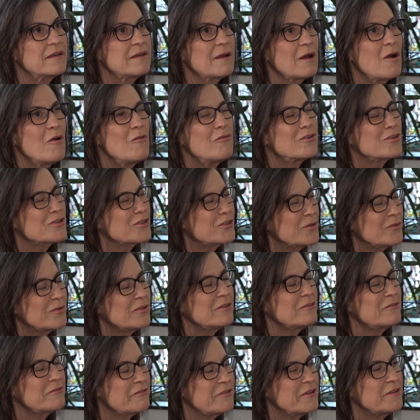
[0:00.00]
over
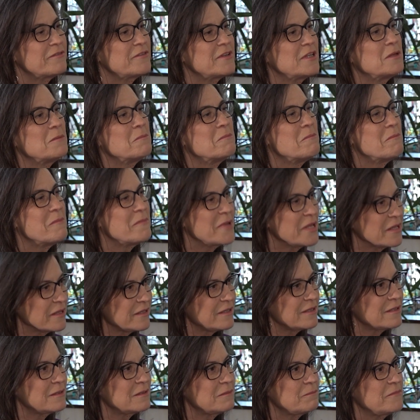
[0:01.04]
250
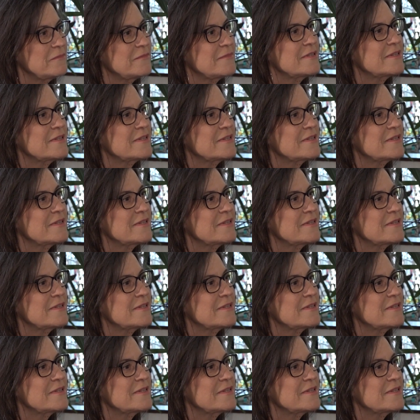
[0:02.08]
million